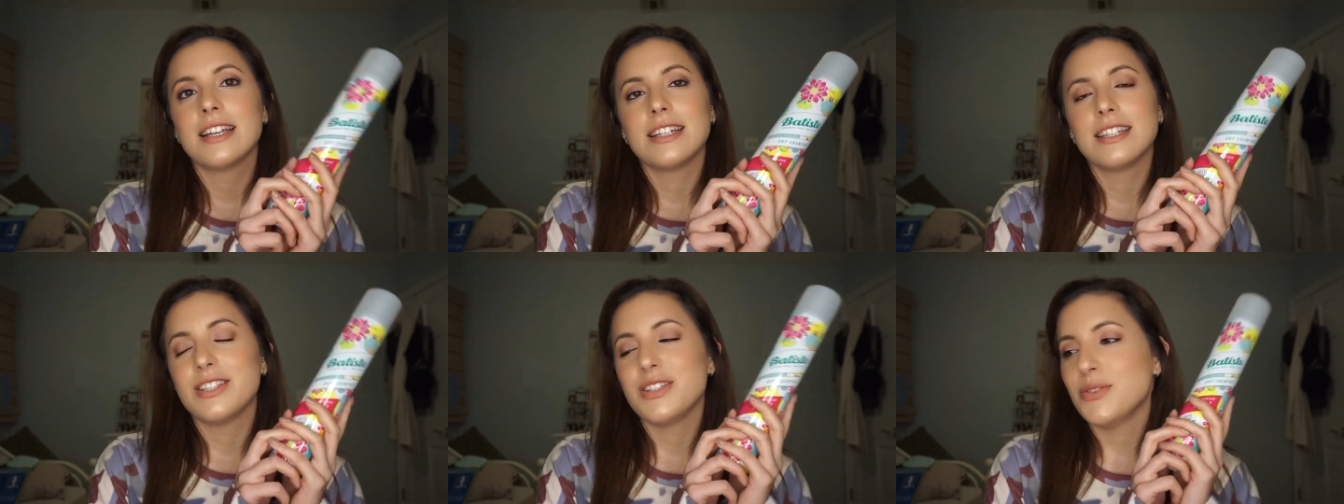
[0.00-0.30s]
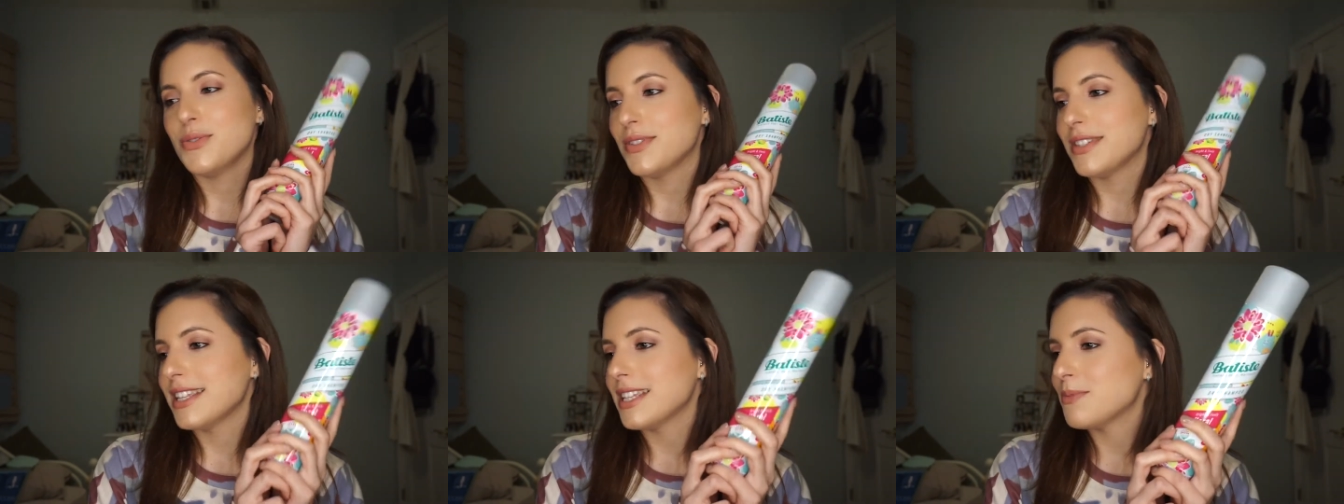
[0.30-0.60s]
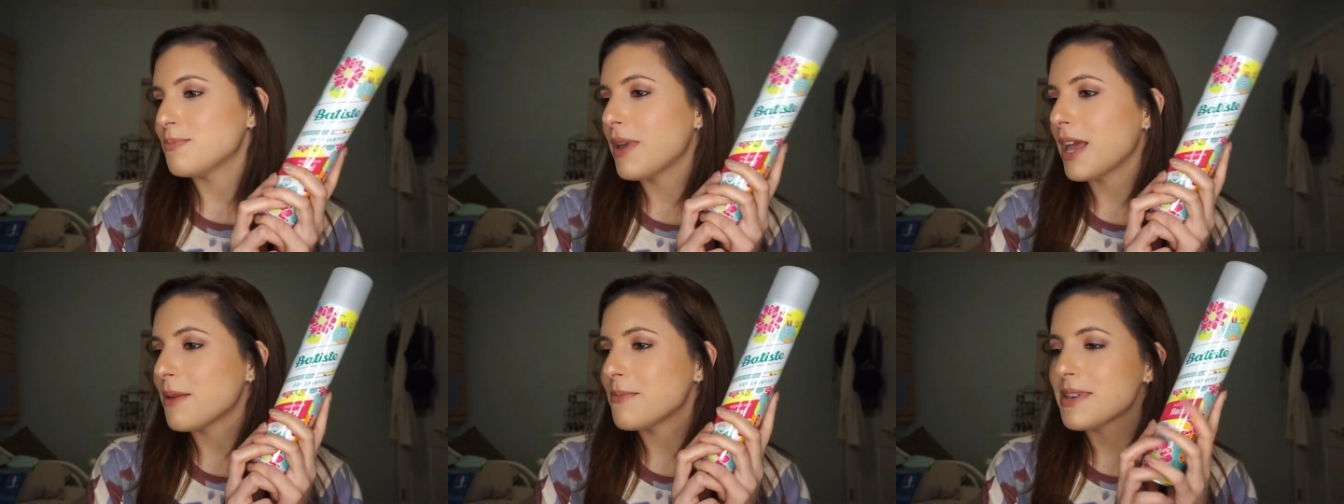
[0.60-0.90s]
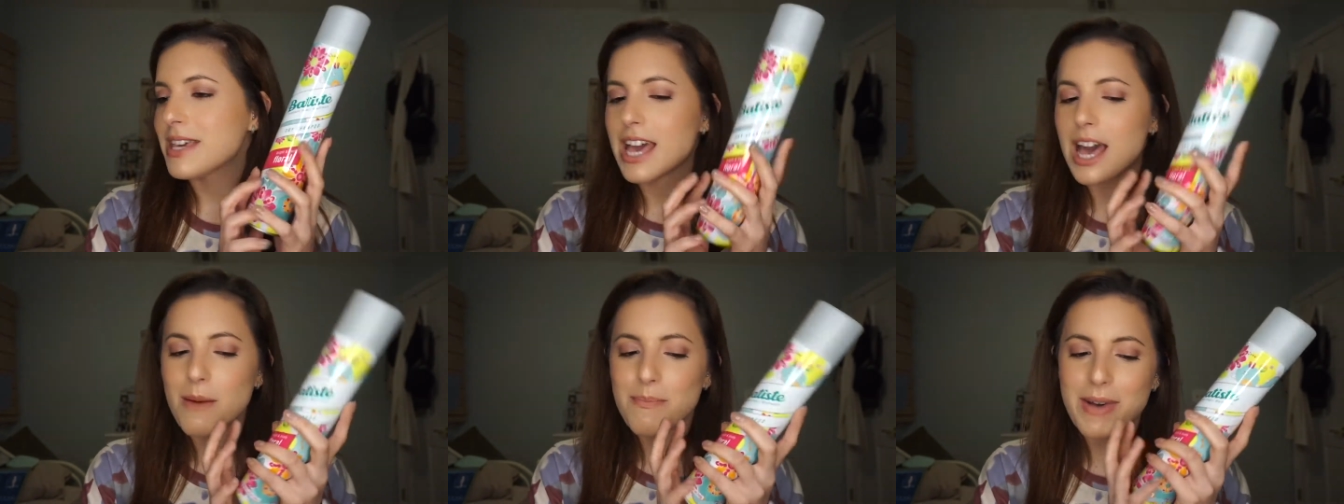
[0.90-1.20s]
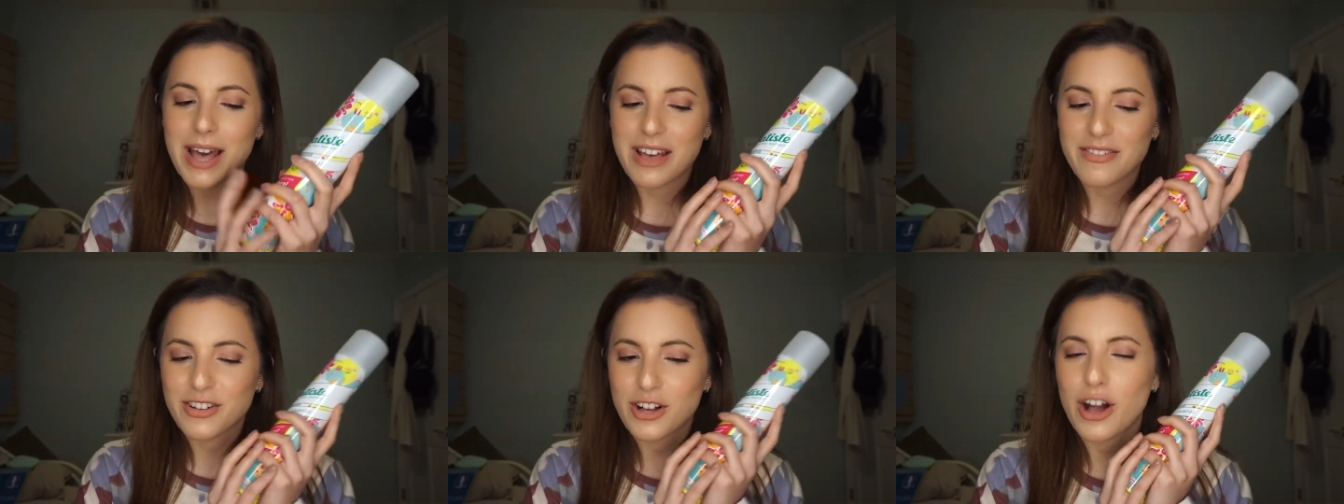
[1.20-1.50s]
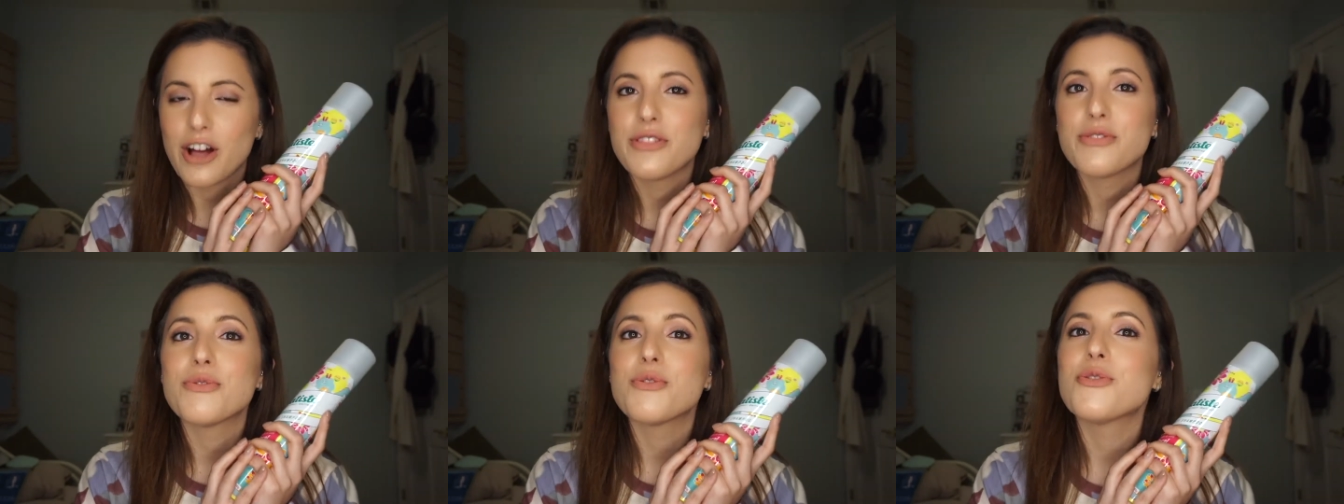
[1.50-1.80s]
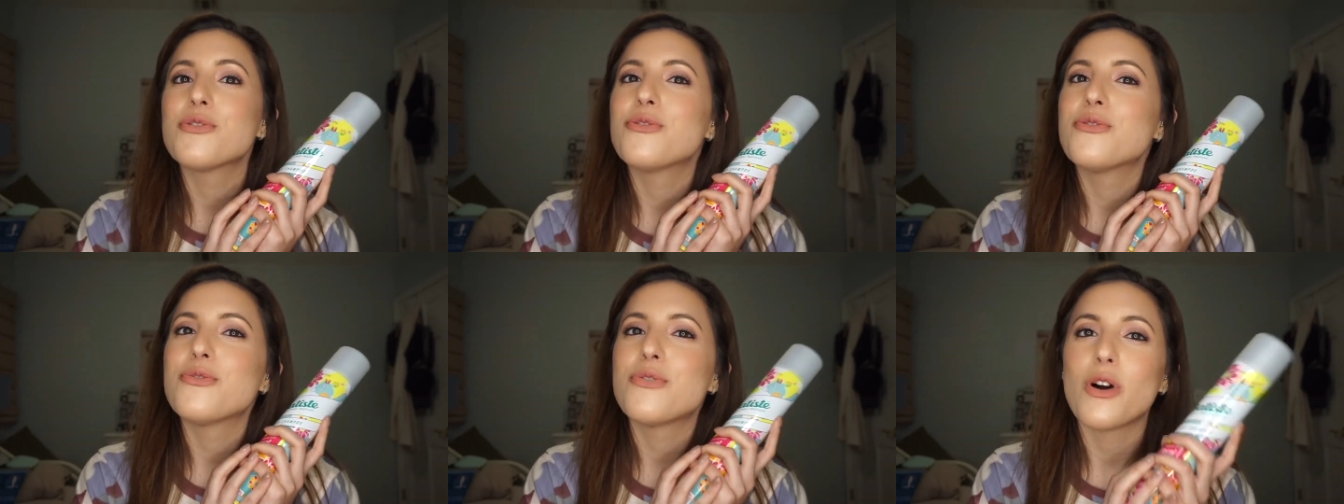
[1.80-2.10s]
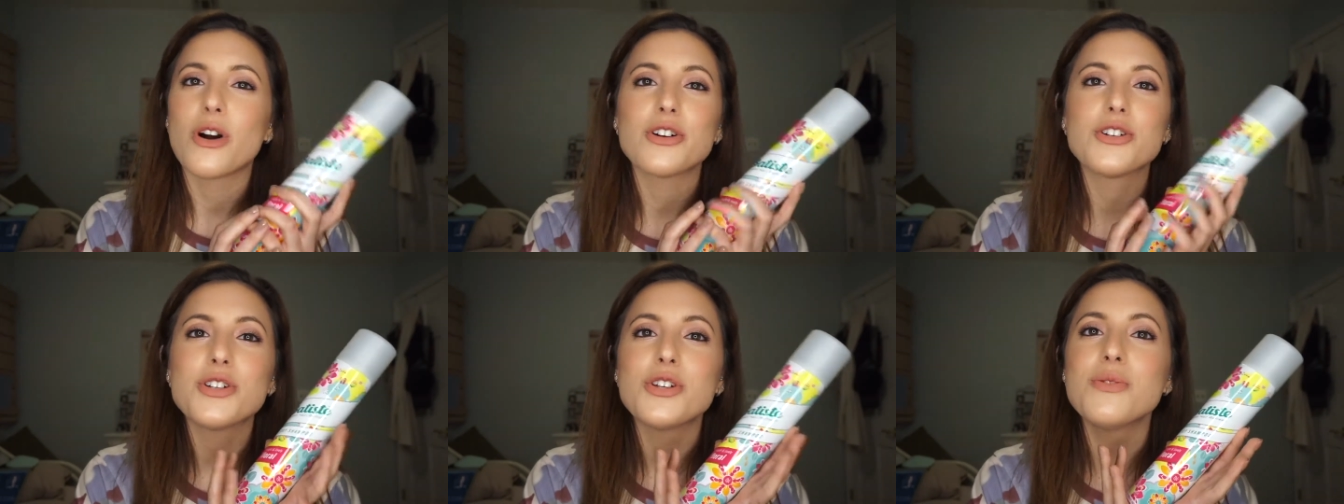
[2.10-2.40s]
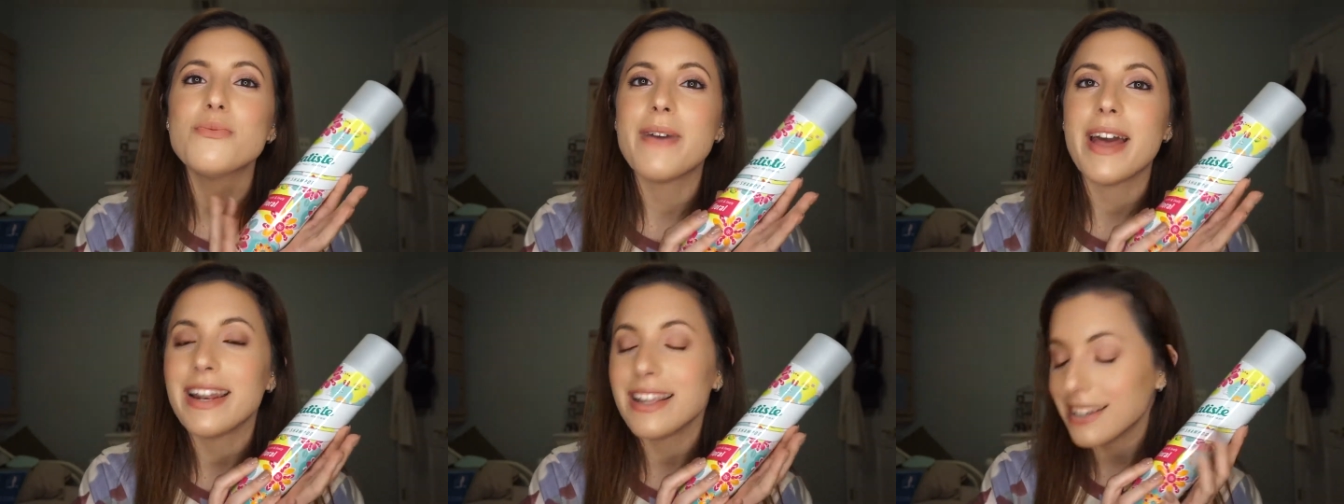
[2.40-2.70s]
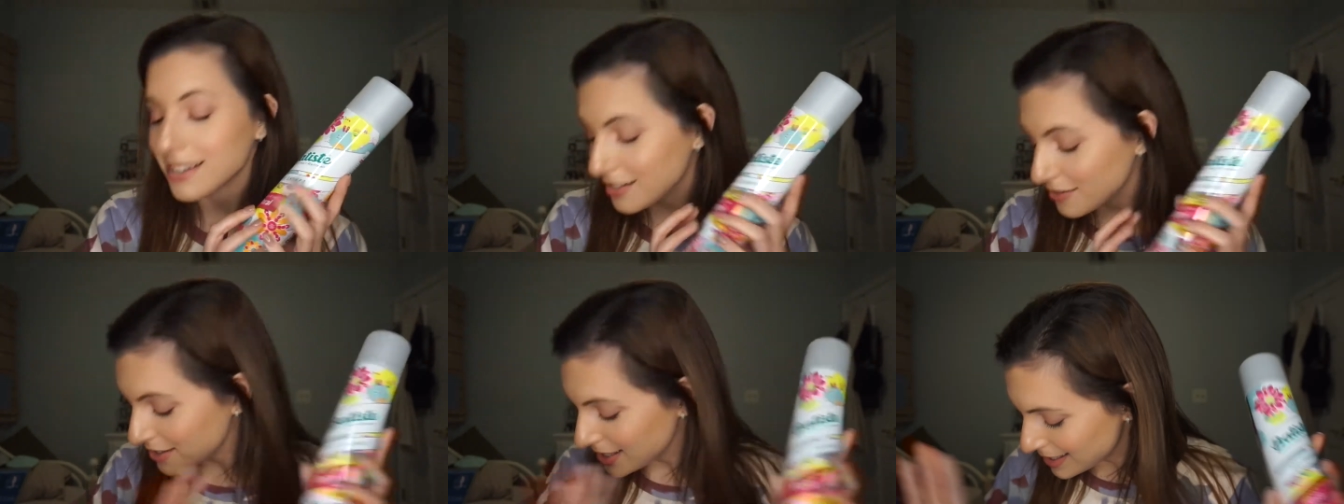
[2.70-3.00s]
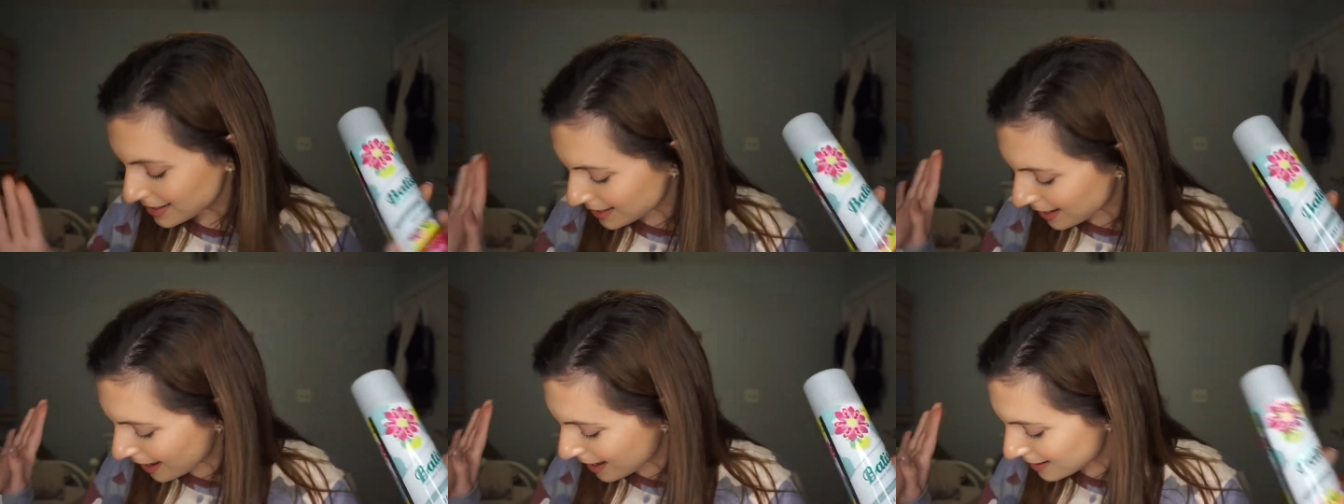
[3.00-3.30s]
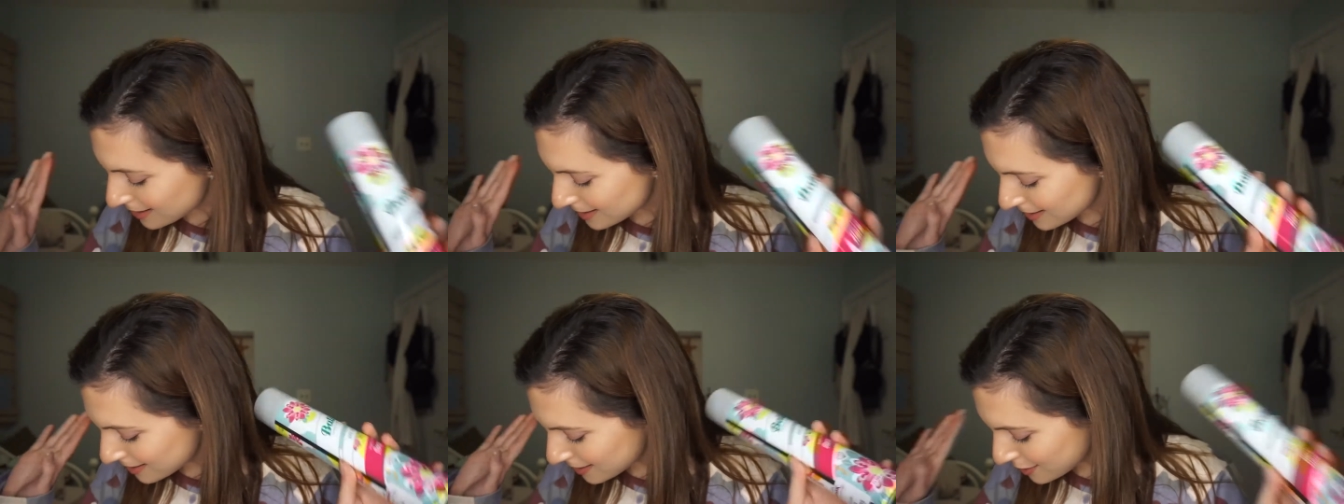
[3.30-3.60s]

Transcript: Use this baby up. I've gone through far too many of these guys.